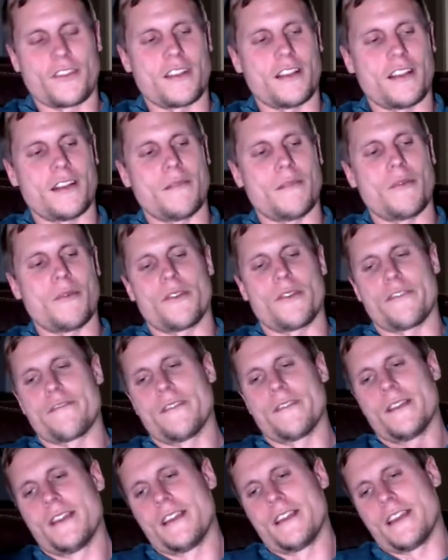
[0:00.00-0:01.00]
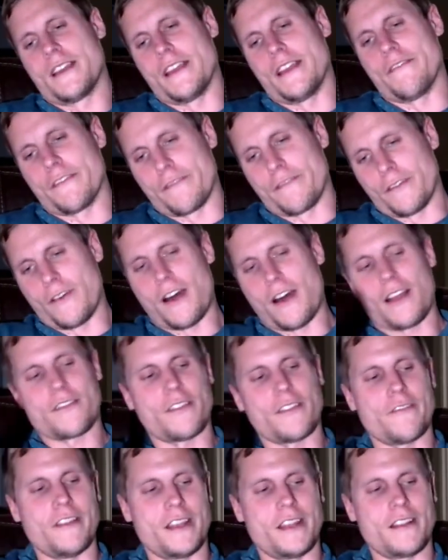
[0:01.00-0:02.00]
club or even a
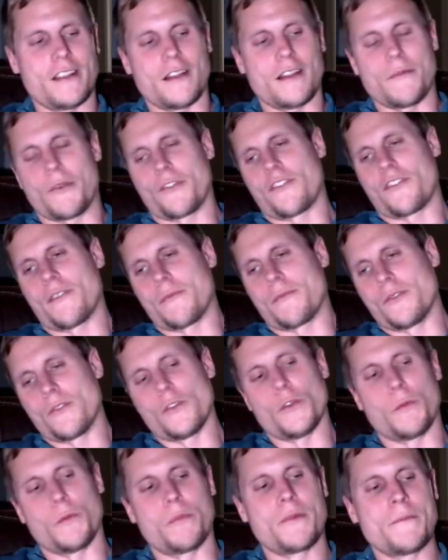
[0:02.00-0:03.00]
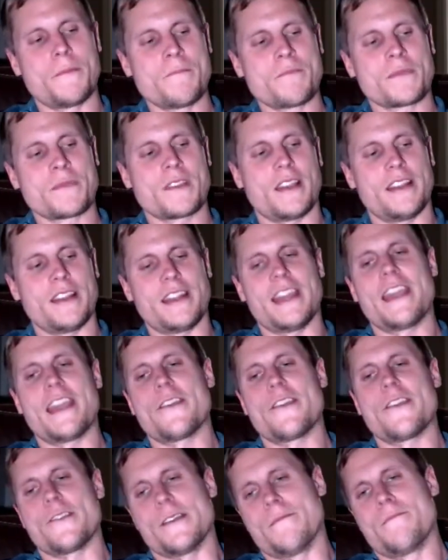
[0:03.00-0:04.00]
philosophy club or some group in the
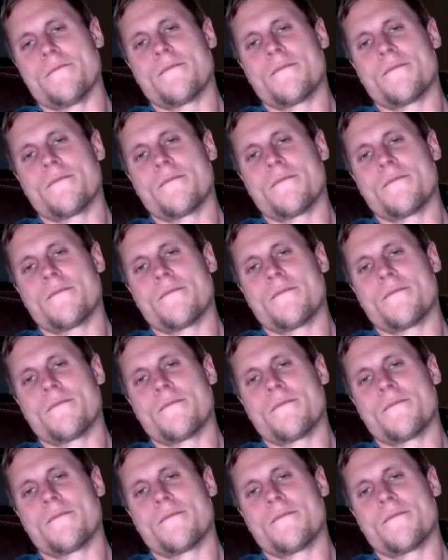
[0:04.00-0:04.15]
area.